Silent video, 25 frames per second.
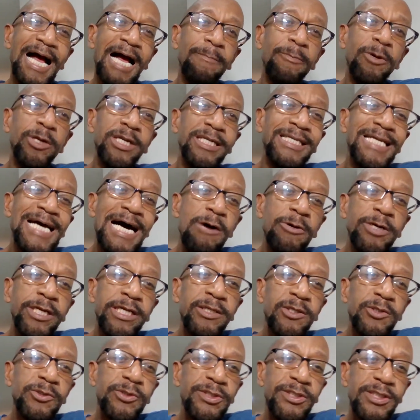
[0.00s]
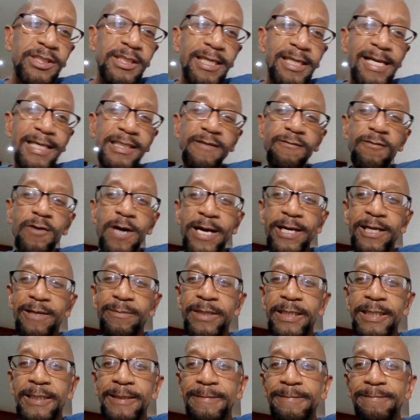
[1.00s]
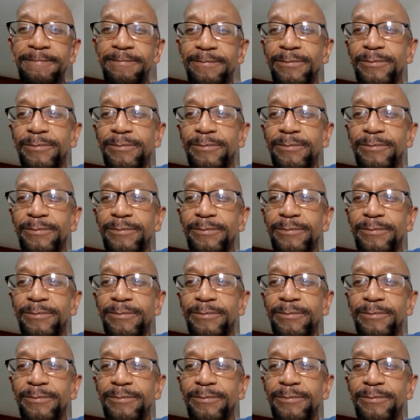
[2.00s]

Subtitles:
I've been downhill since last Friday, man.